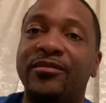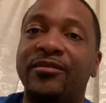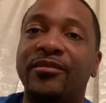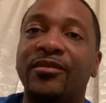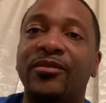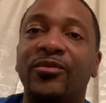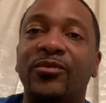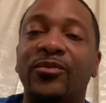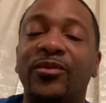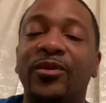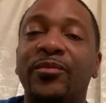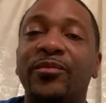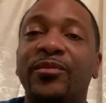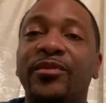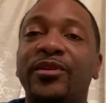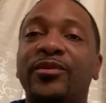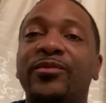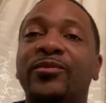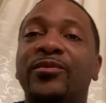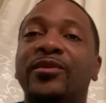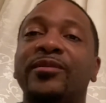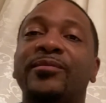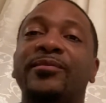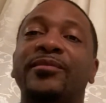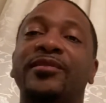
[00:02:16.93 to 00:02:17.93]

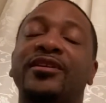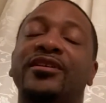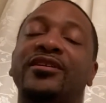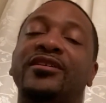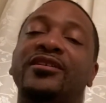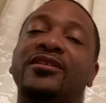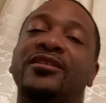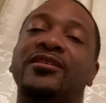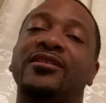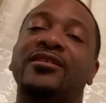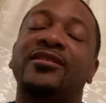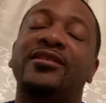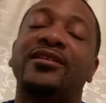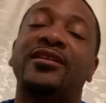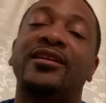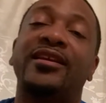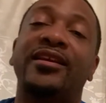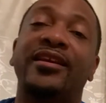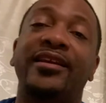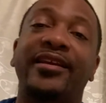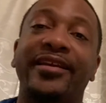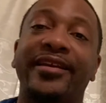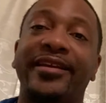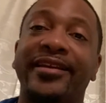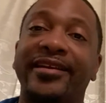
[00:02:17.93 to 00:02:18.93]
1v1 me,
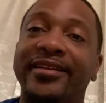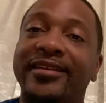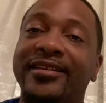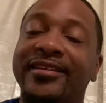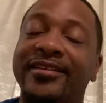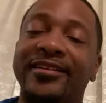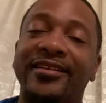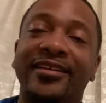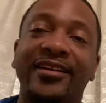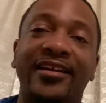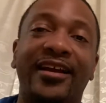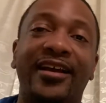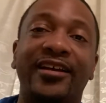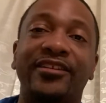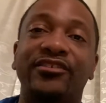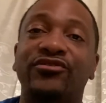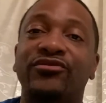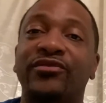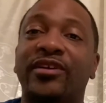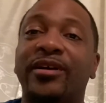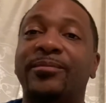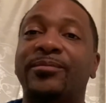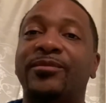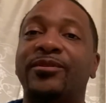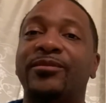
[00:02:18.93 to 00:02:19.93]
and I
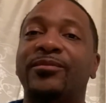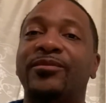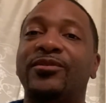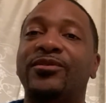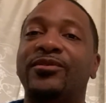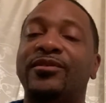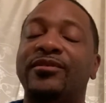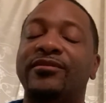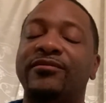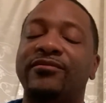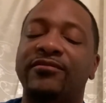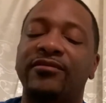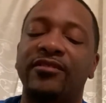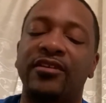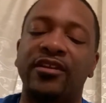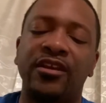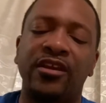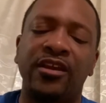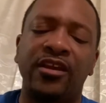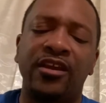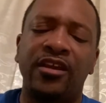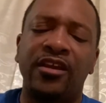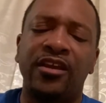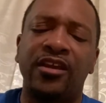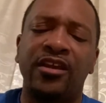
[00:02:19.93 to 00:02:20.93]
dropped them off.
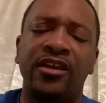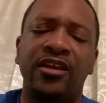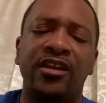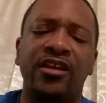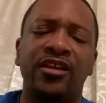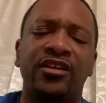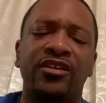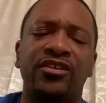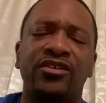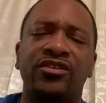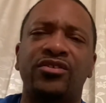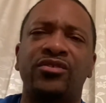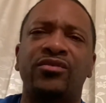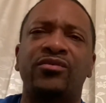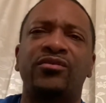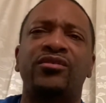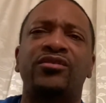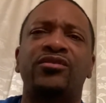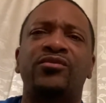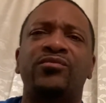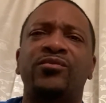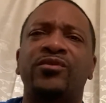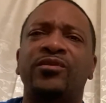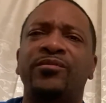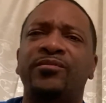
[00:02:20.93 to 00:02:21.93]
So this
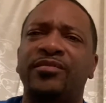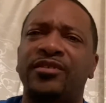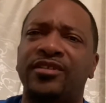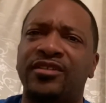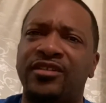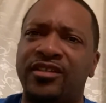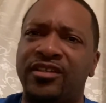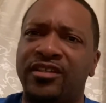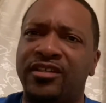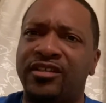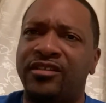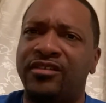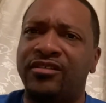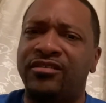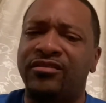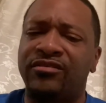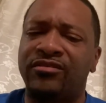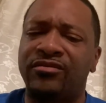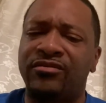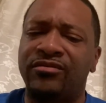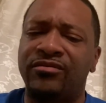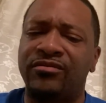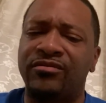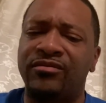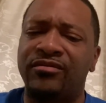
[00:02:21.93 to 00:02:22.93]
one particular
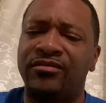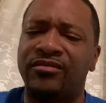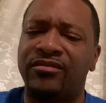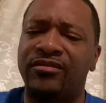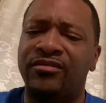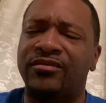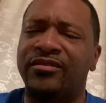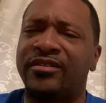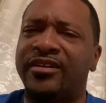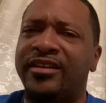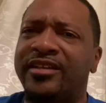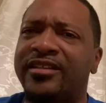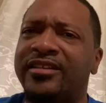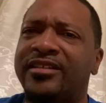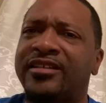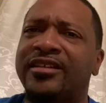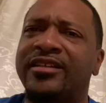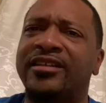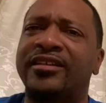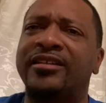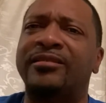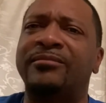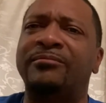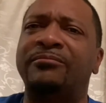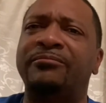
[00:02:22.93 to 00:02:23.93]
dude during that
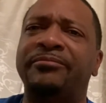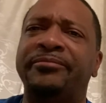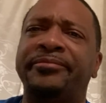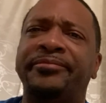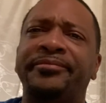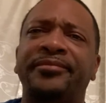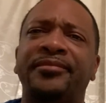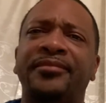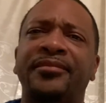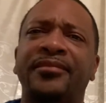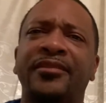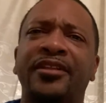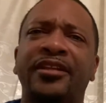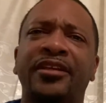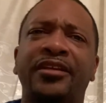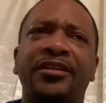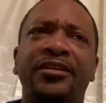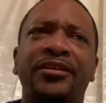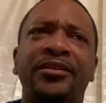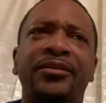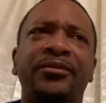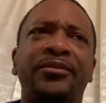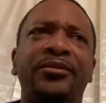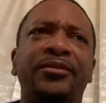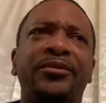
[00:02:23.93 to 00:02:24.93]
time,
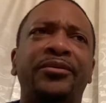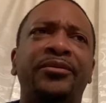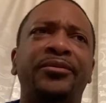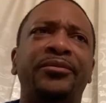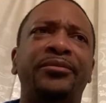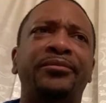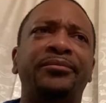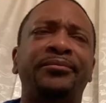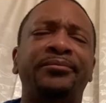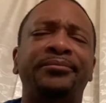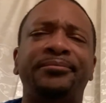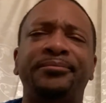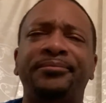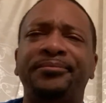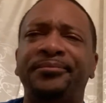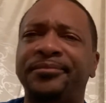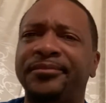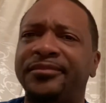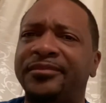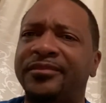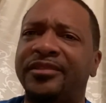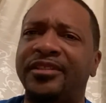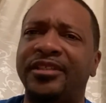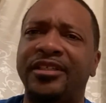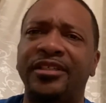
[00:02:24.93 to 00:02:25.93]
you know,
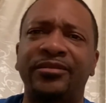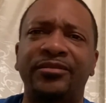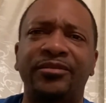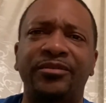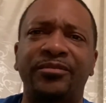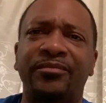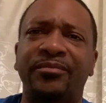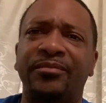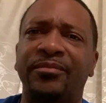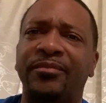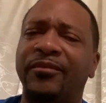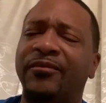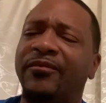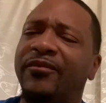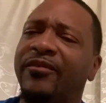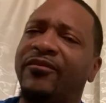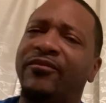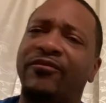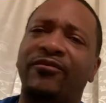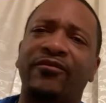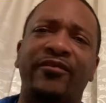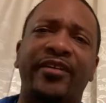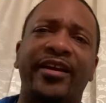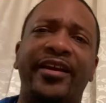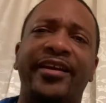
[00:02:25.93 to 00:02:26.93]
he was
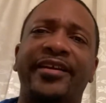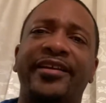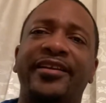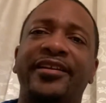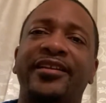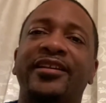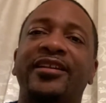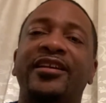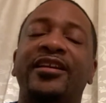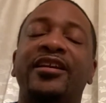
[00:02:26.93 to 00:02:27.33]
ranting,